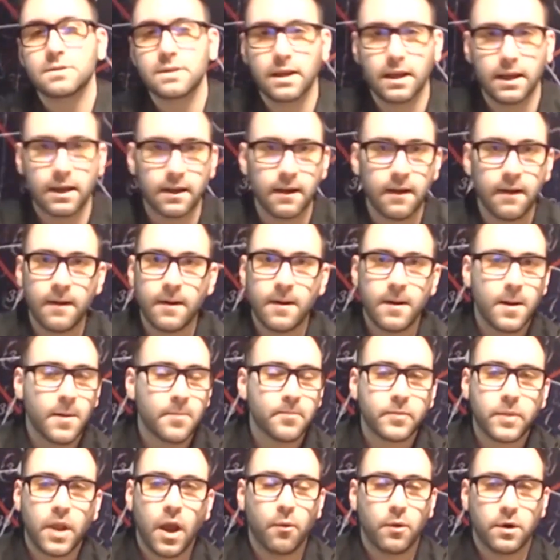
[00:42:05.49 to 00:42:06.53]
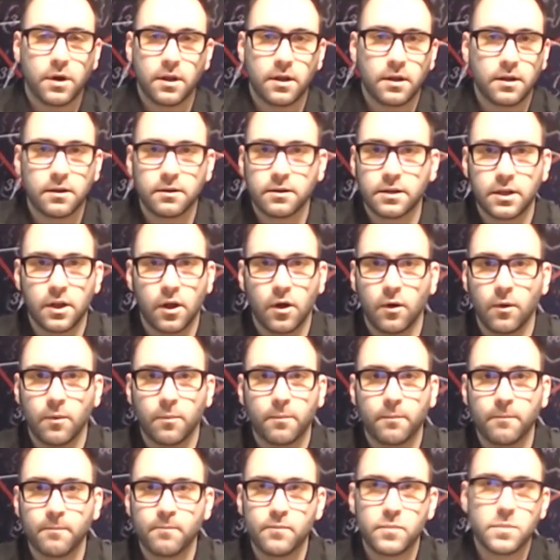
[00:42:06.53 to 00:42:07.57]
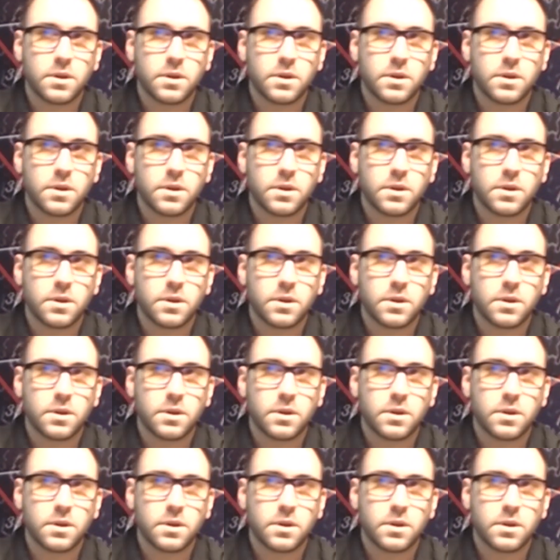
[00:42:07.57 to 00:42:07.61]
You say, I want to,